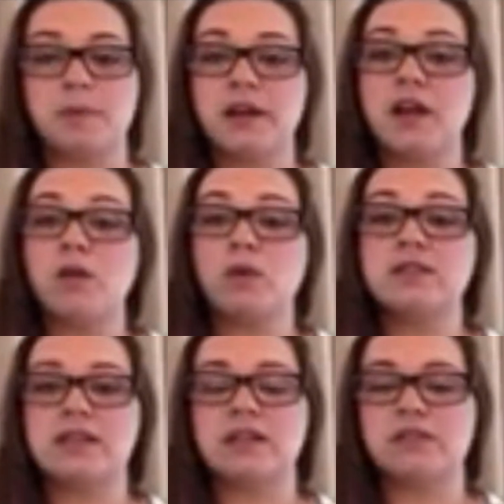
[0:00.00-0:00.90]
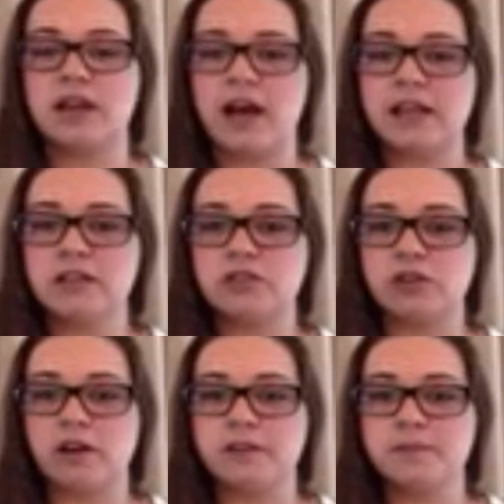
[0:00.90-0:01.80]
depending on what side of the island
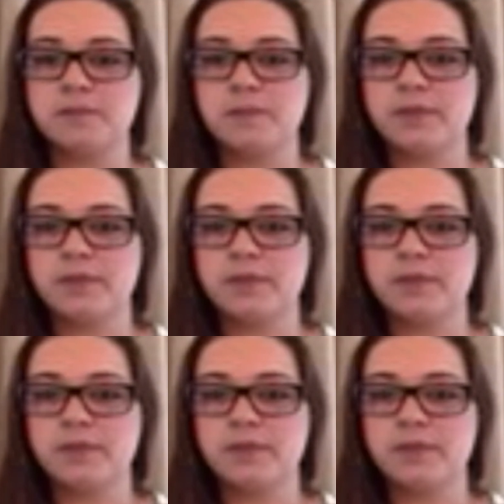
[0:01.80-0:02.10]
you're on.